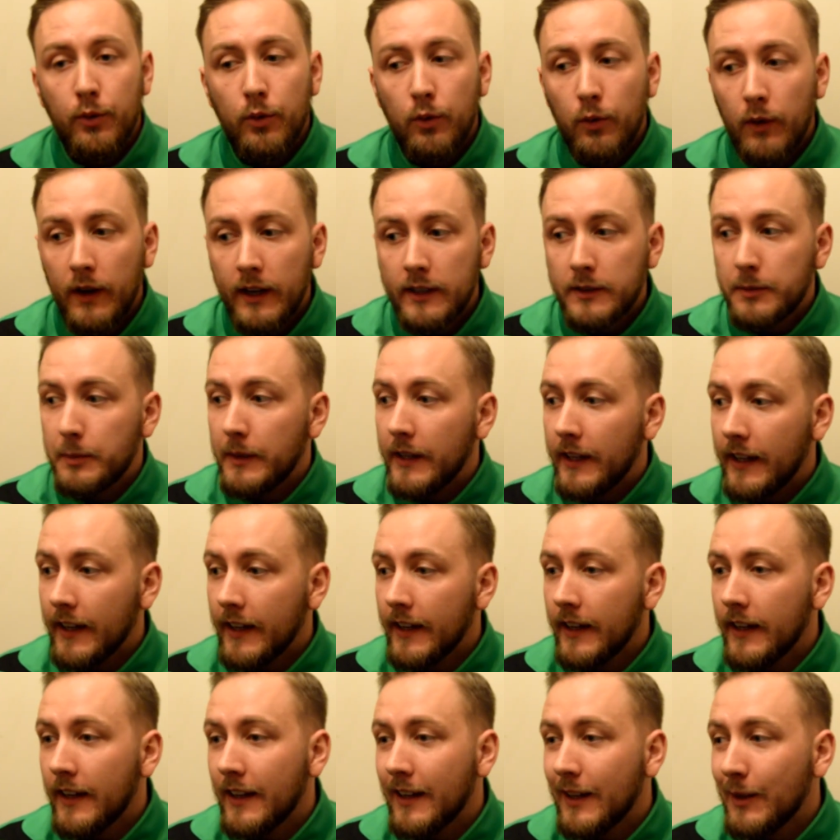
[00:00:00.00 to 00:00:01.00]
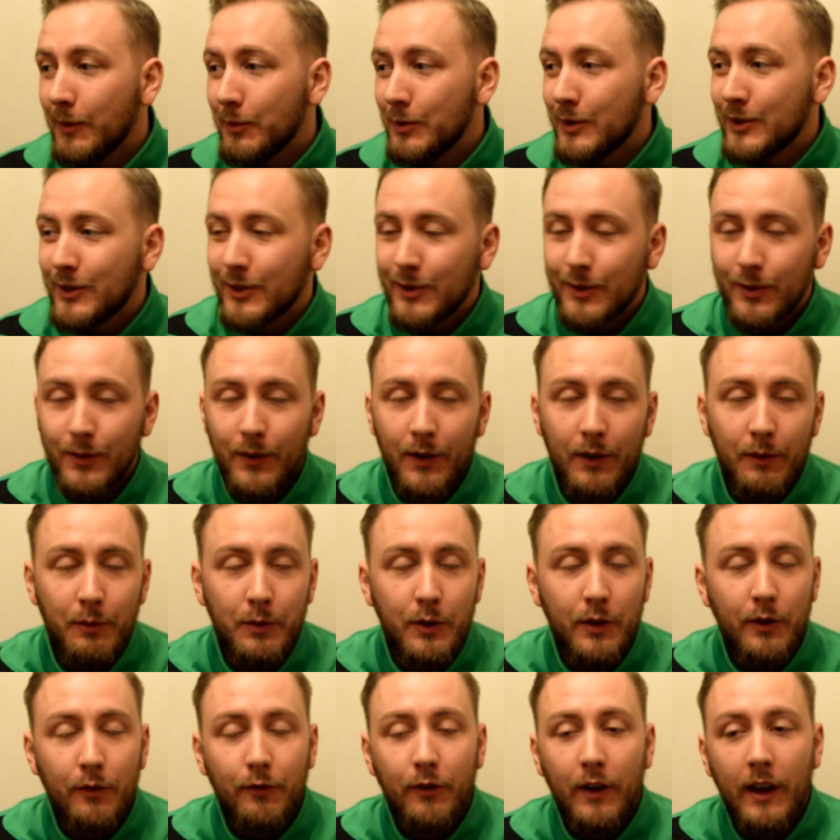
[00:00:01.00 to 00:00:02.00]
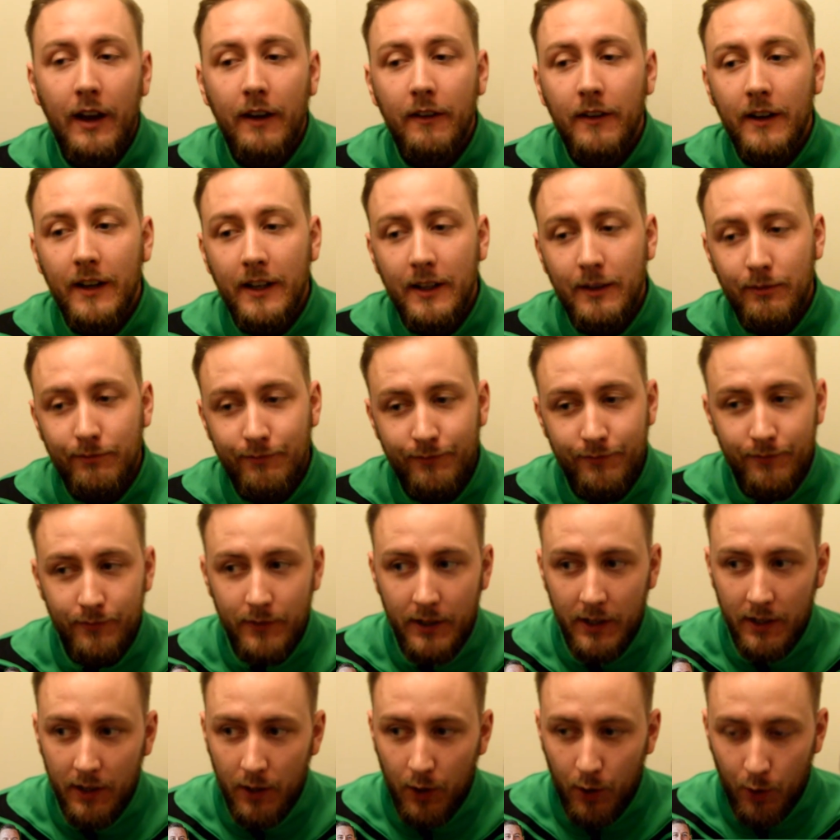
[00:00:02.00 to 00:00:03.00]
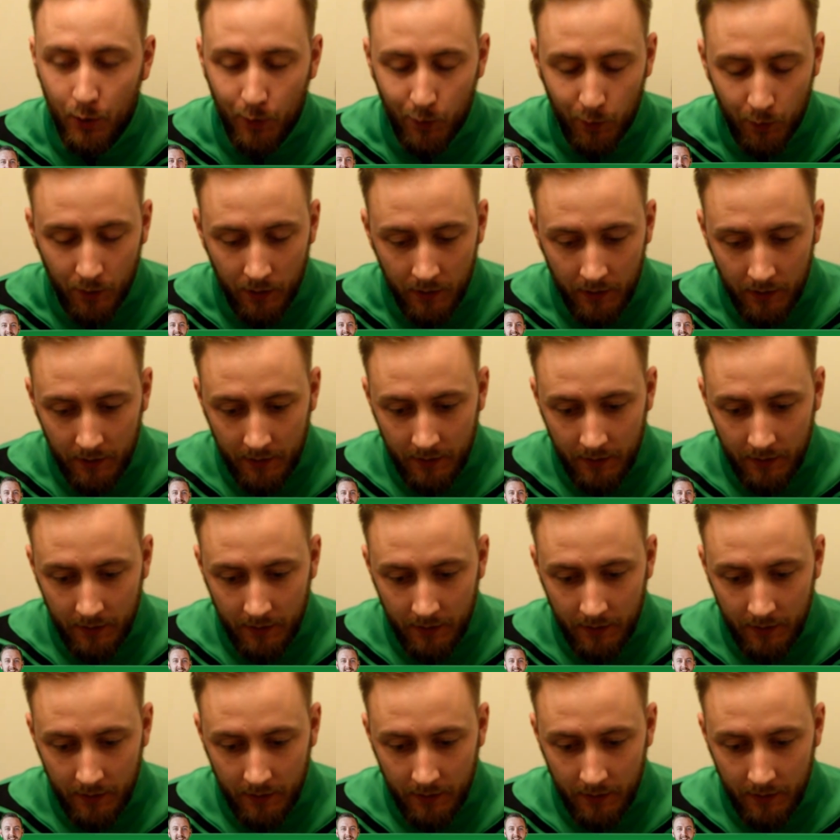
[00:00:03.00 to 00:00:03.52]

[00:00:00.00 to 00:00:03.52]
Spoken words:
Where to begin? It was a very, you know,